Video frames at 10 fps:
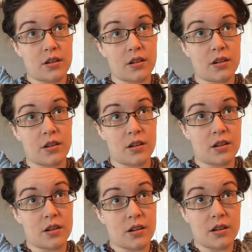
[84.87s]

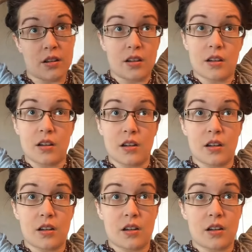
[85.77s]

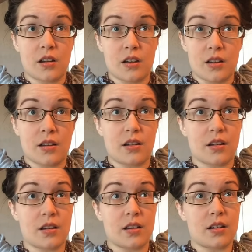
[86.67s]

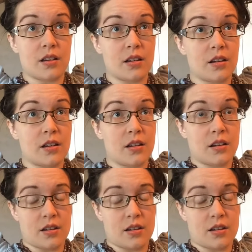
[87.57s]
[no speech]